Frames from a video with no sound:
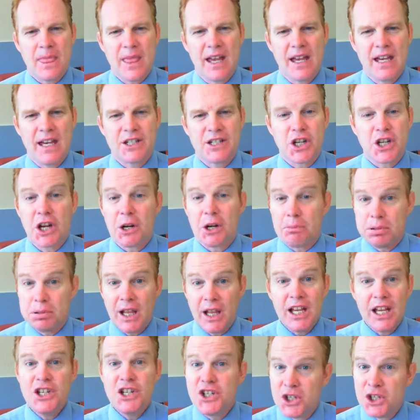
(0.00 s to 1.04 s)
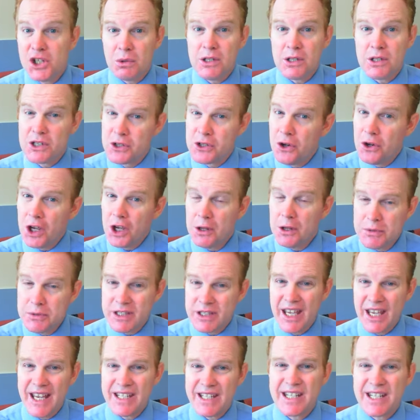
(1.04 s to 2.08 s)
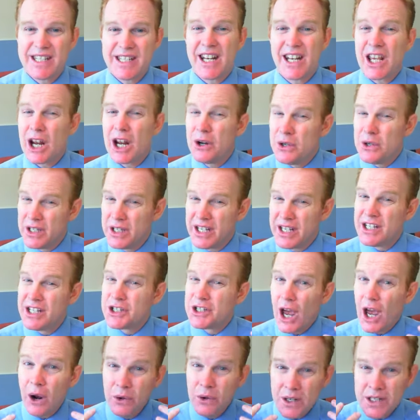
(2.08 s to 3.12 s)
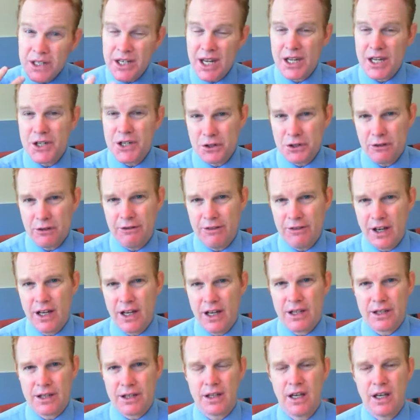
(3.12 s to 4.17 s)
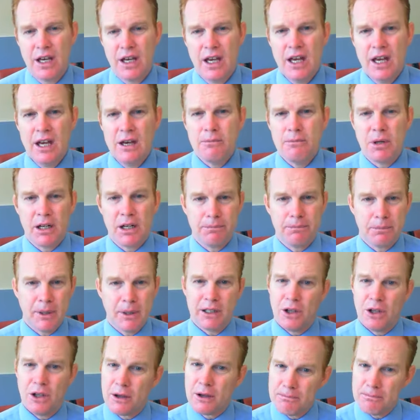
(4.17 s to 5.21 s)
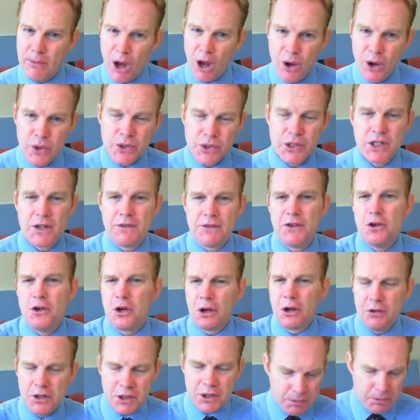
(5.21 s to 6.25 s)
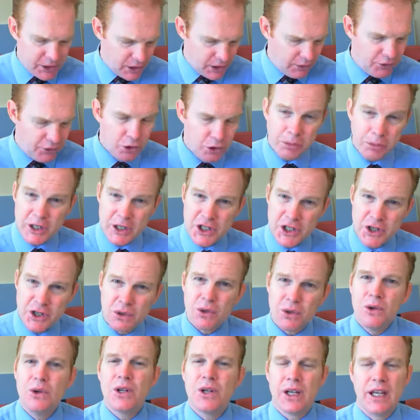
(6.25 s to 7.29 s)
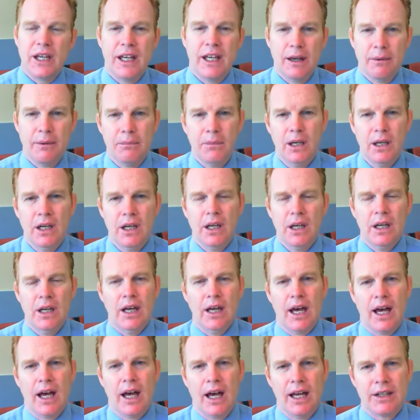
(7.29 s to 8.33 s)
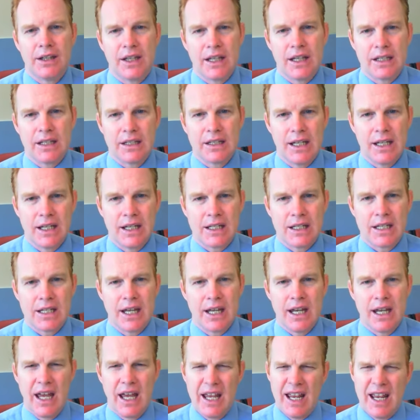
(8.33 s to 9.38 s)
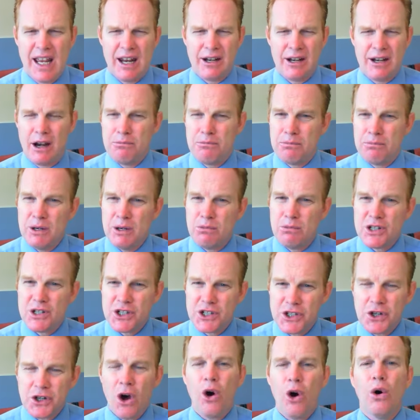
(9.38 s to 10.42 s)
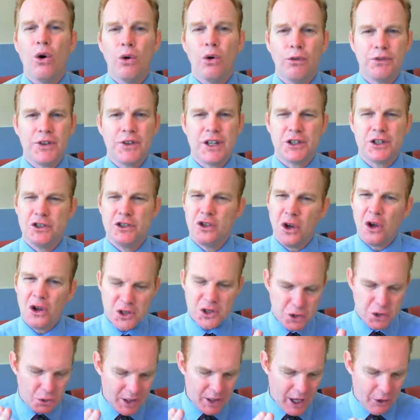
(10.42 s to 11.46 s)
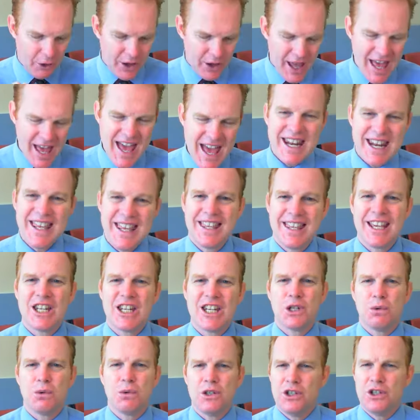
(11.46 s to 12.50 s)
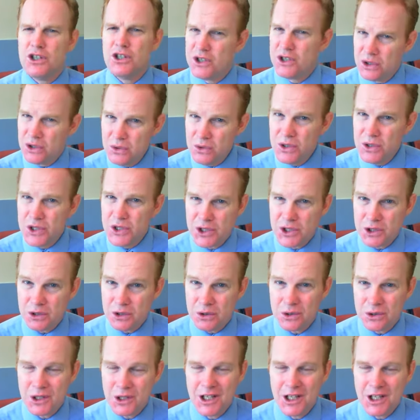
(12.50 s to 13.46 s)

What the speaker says: is going to place you in circumstances that is going to test your faith. But like Moses, if you'll be true to him, and be resolved that not to allow anything to induce you